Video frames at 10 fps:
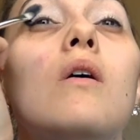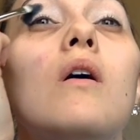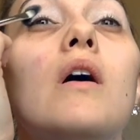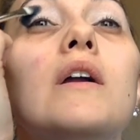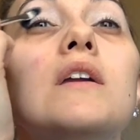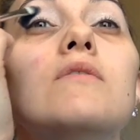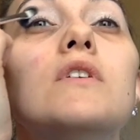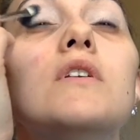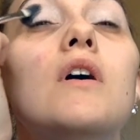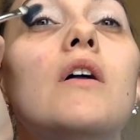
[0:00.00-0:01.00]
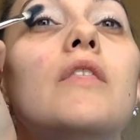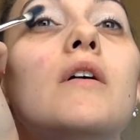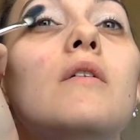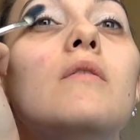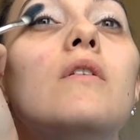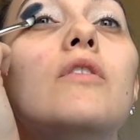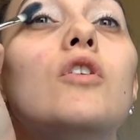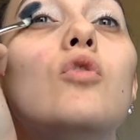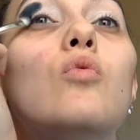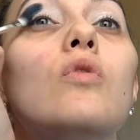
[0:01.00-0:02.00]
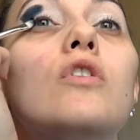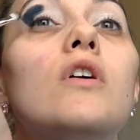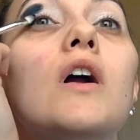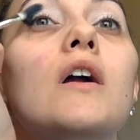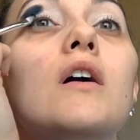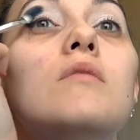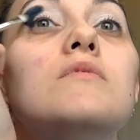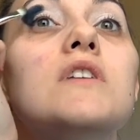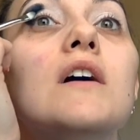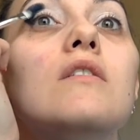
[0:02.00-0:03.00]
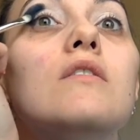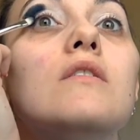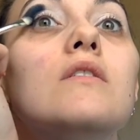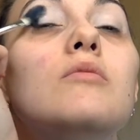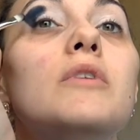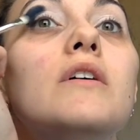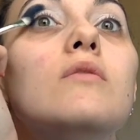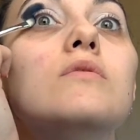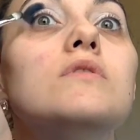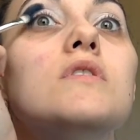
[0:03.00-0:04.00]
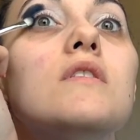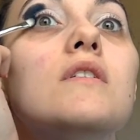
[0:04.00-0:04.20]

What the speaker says: I even on the corner, I come down a little bit onto the